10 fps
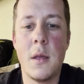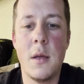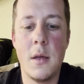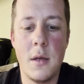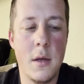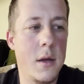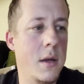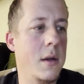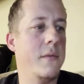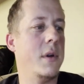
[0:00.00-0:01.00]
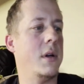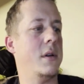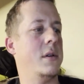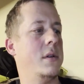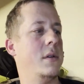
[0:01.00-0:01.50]
I have
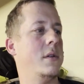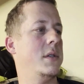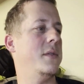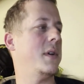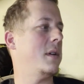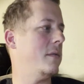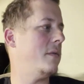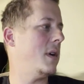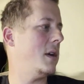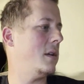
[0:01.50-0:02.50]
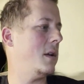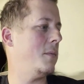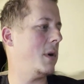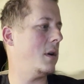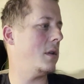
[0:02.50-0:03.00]
see if I can find any of my
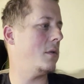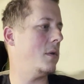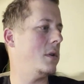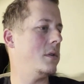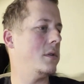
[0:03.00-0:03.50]
other ones.